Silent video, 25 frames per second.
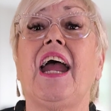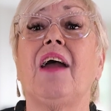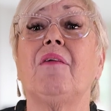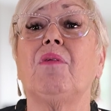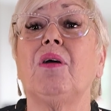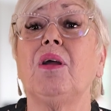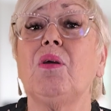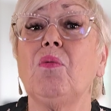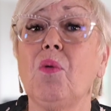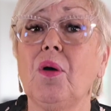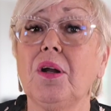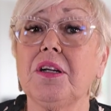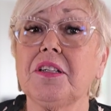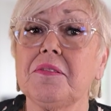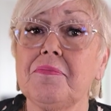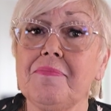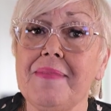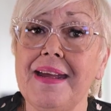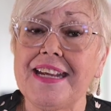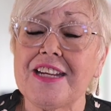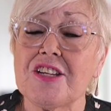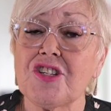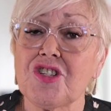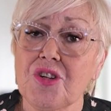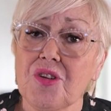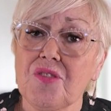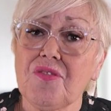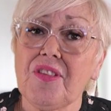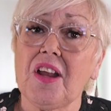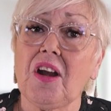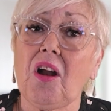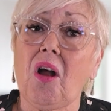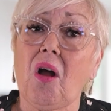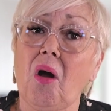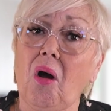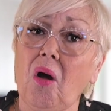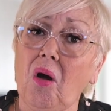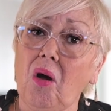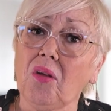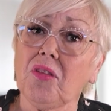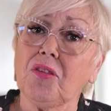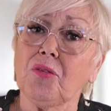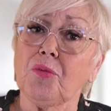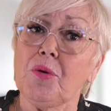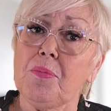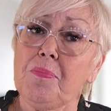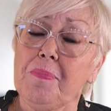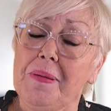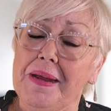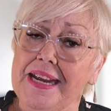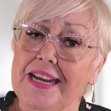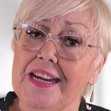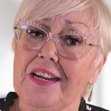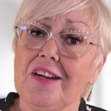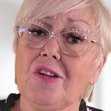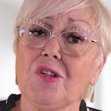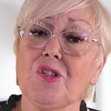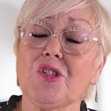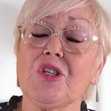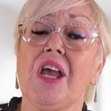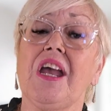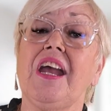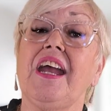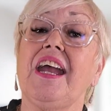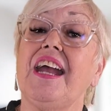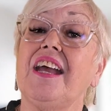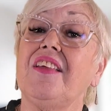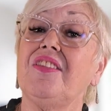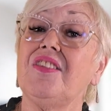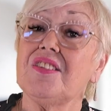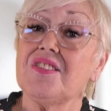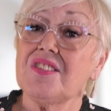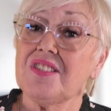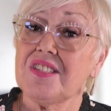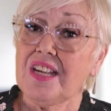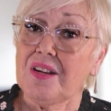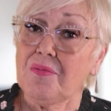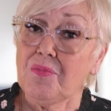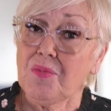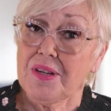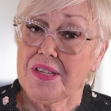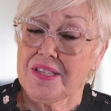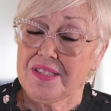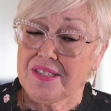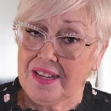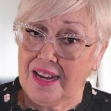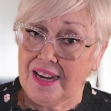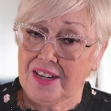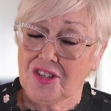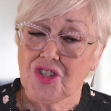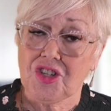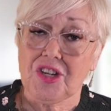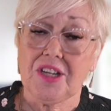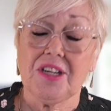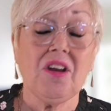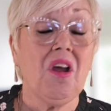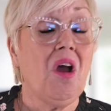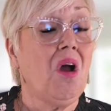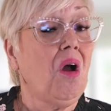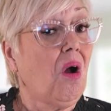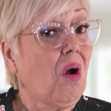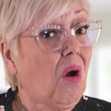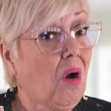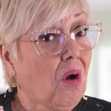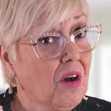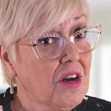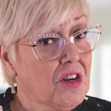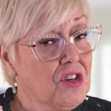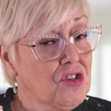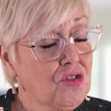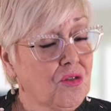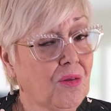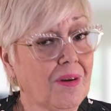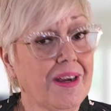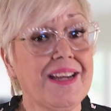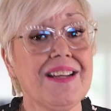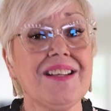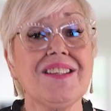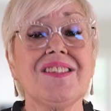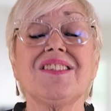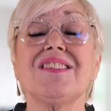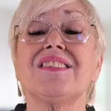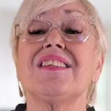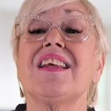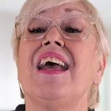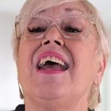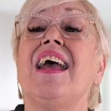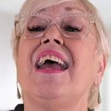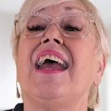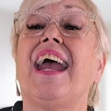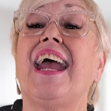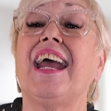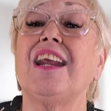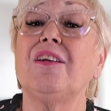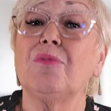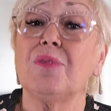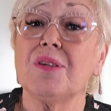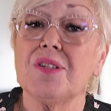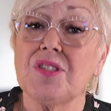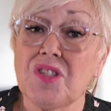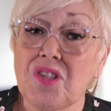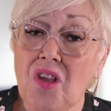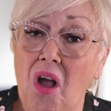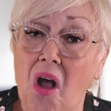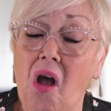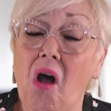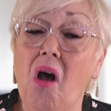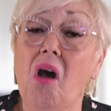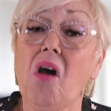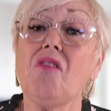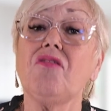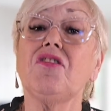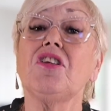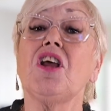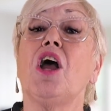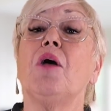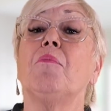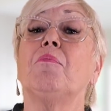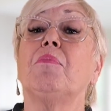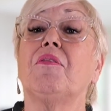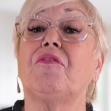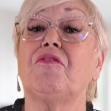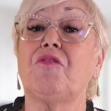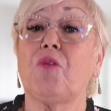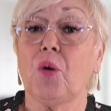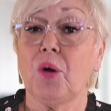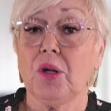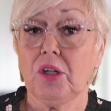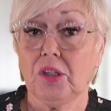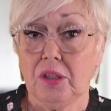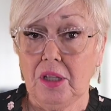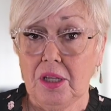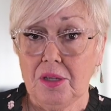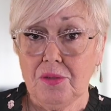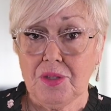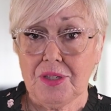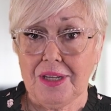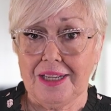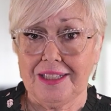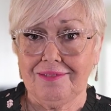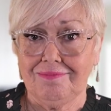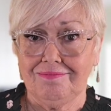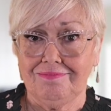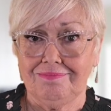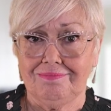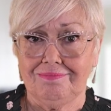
and we want to make sure that all the repairs in the summary section are addressed and resolved before closing.